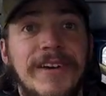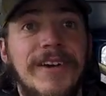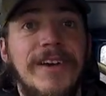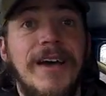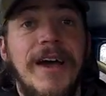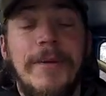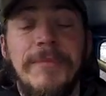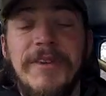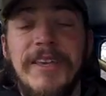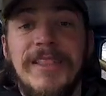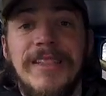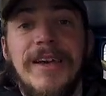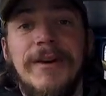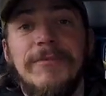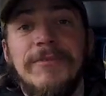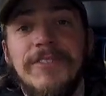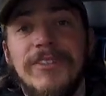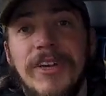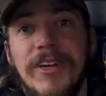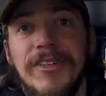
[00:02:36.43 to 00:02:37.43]
I mean that
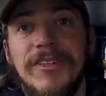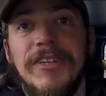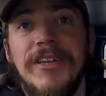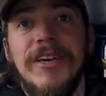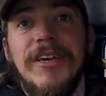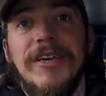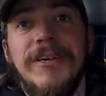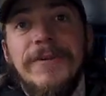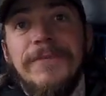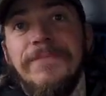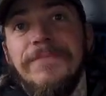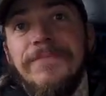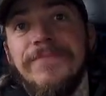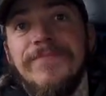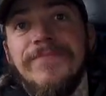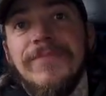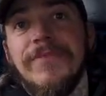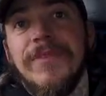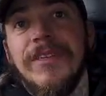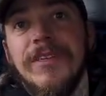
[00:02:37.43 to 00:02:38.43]
was on
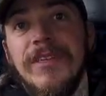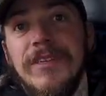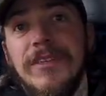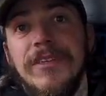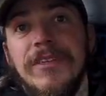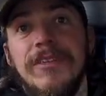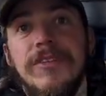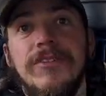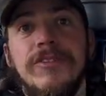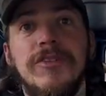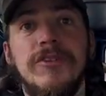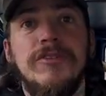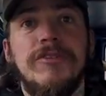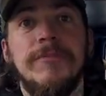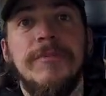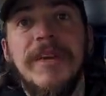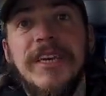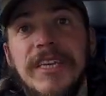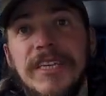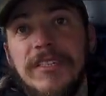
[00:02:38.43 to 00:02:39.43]
um,
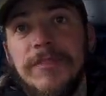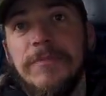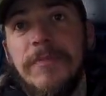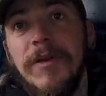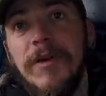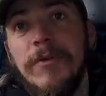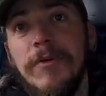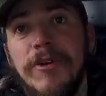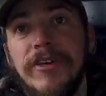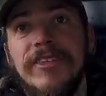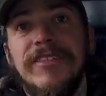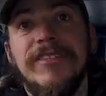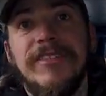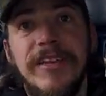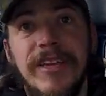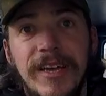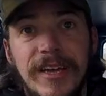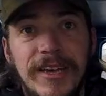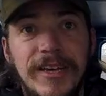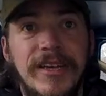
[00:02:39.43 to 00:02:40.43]
Nutrabaits, Blue
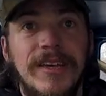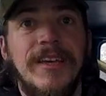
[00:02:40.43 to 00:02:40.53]
Oyster,